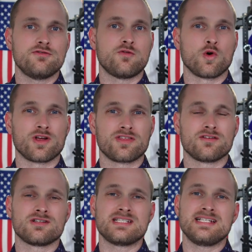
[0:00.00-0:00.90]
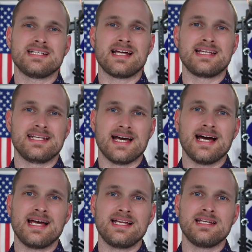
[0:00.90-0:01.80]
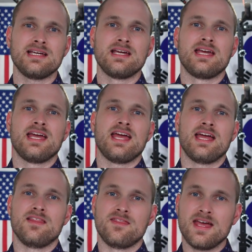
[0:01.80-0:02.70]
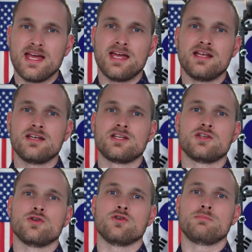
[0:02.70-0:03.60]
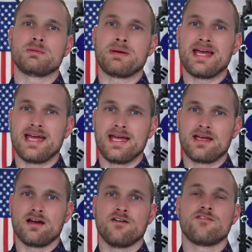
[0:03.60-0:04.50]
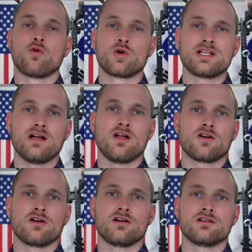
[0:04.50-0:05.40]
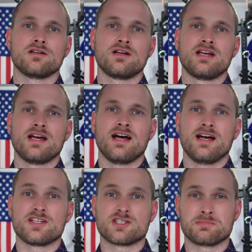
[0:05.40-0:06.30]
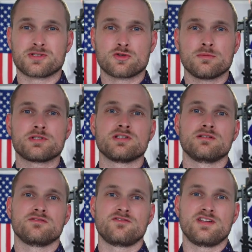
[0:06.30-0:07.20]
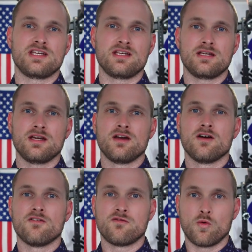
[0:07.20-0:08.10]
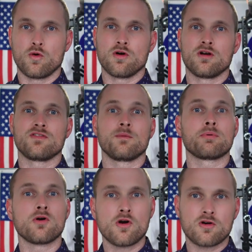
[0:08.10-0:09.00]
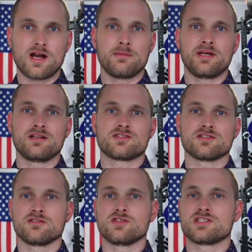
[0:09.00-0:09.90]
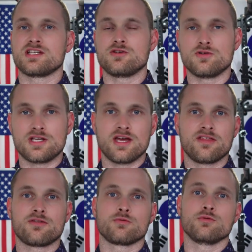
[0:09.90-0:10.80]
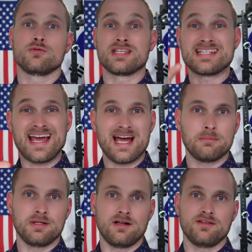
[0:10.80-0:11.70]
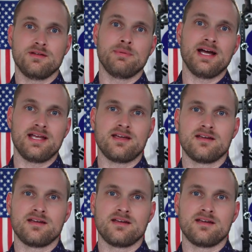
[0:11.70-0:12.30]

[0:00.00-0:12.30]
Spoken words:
for $13.99, and then you'll be paying a $40 subscription fee for the programming service that you get through the tablet on the bike.